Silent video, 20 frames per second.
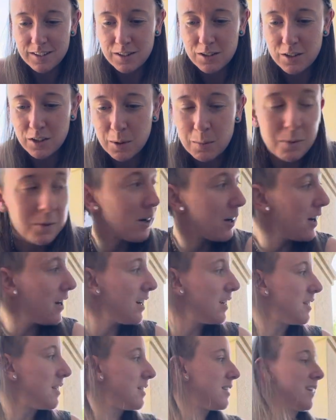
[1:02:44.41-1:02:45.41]
double
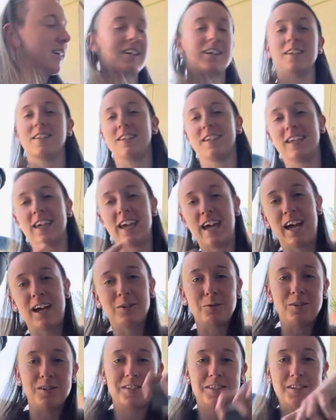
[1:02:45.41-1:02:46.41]
cards. The cat
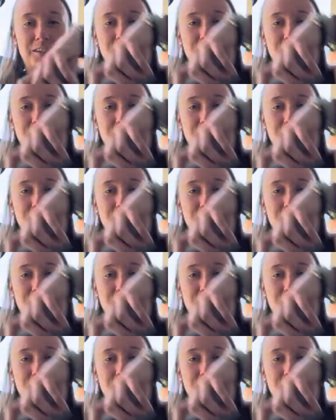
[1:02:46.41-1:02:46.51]
wants to